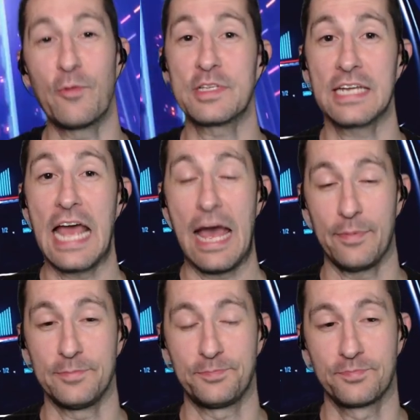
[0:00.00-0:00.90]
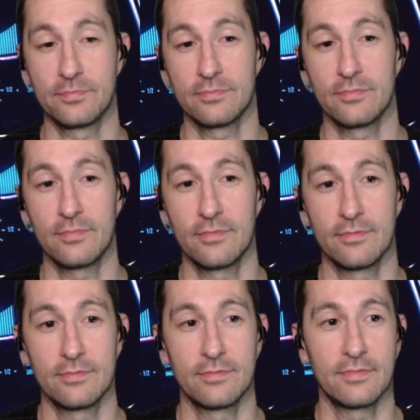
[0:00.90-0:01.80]
know what's going to happen.
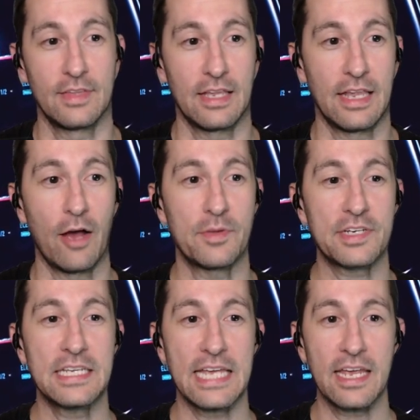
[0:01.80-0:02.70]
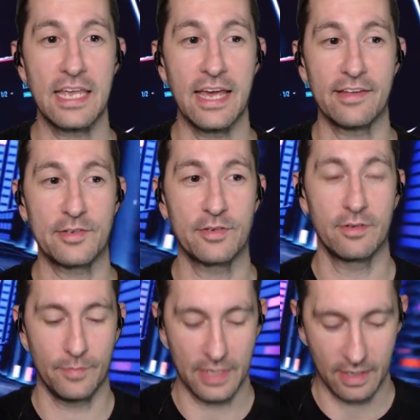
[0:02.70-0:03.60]
Now, I'm just going to take a guess
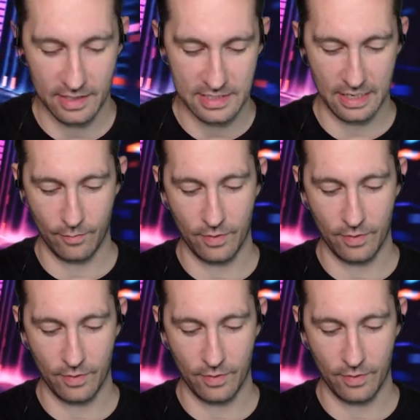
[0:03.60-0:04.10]
because